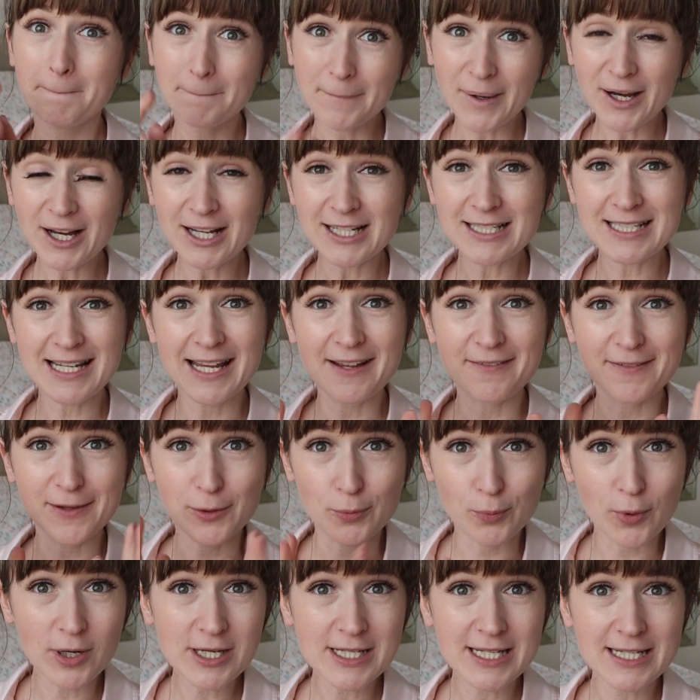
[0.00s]
But if
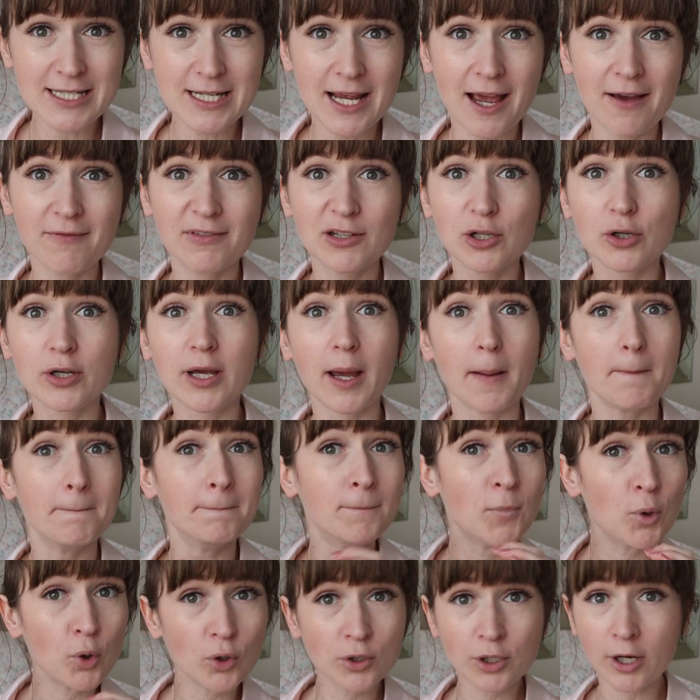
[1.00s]
you wanted to have a look at
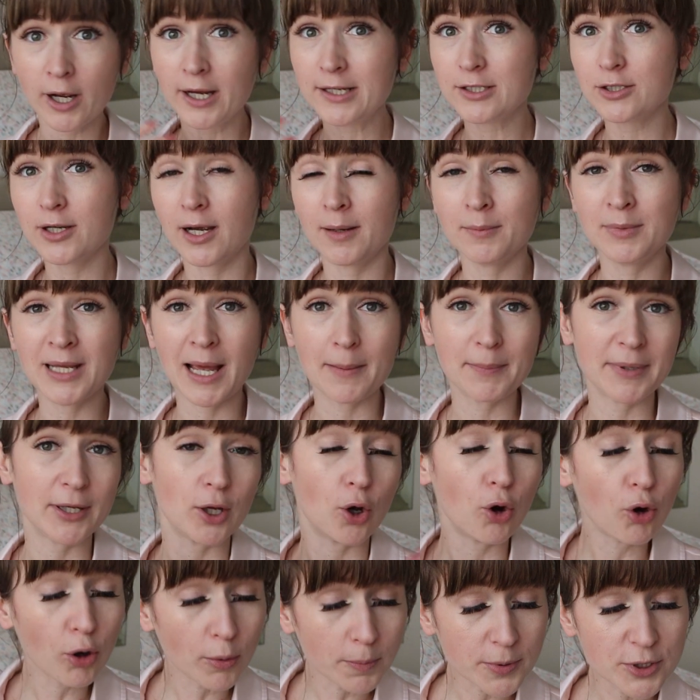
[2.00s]
more nighttime
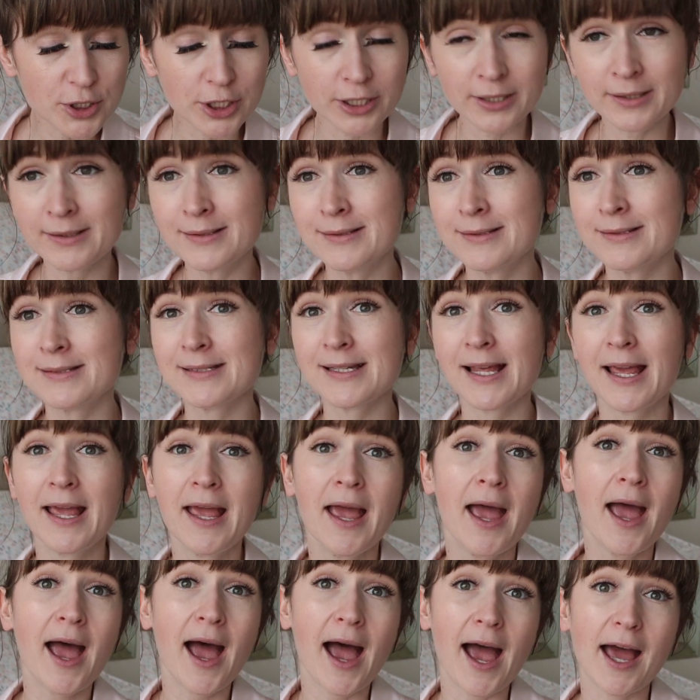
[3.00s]
nappy options
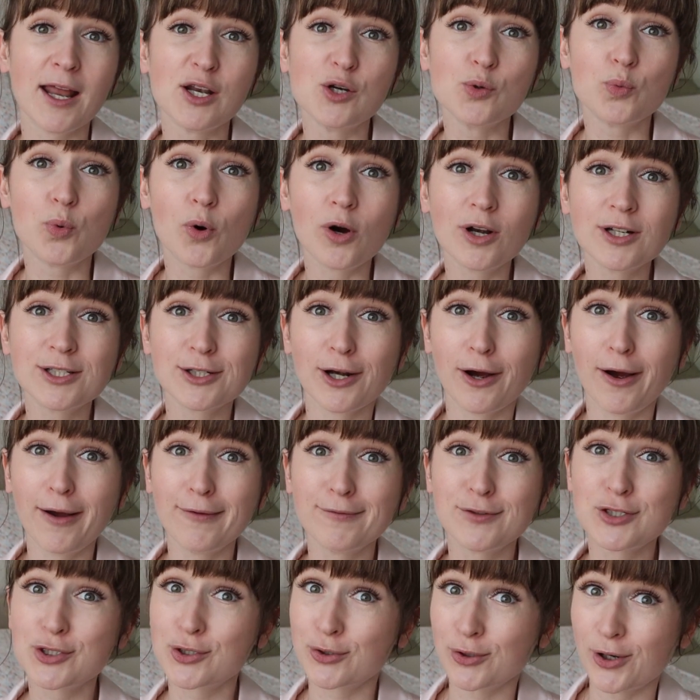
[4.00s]
and what
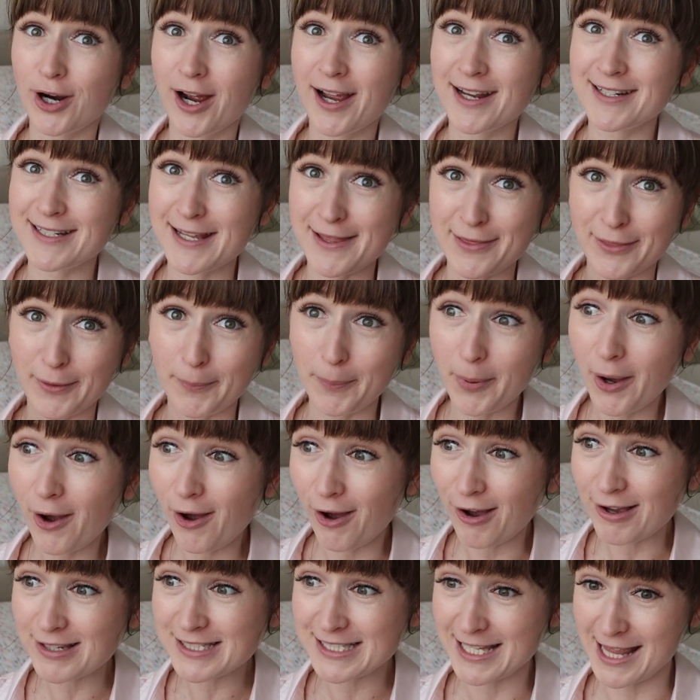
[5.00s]
I've tried in the
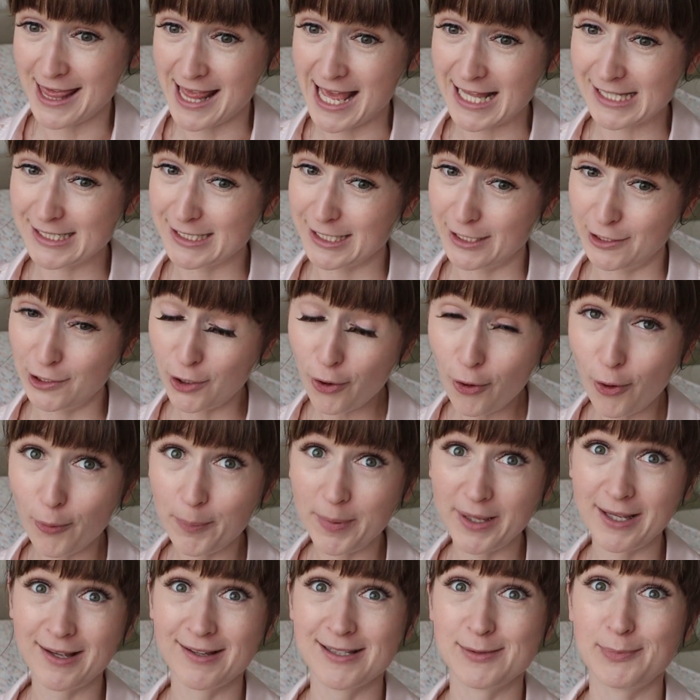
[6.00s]
past, and that's a lot
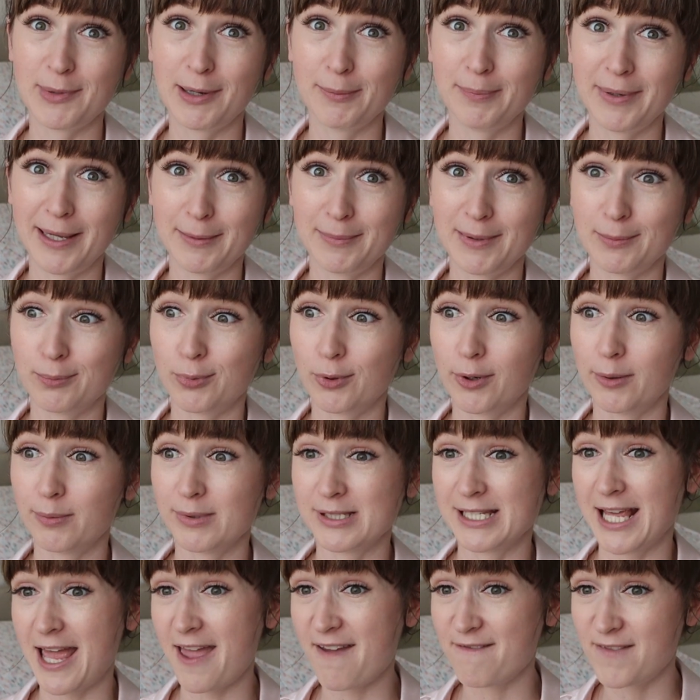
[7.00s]
because my baby boy
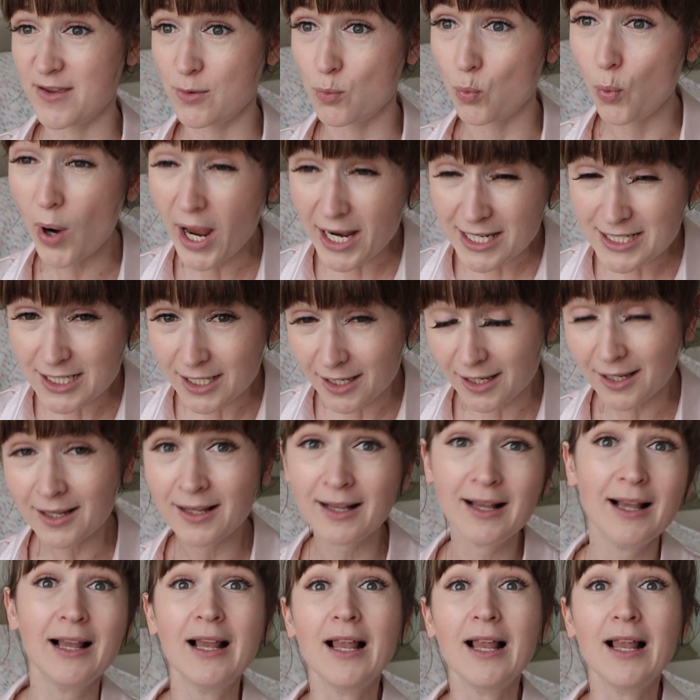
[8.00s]
was a heavy wetter,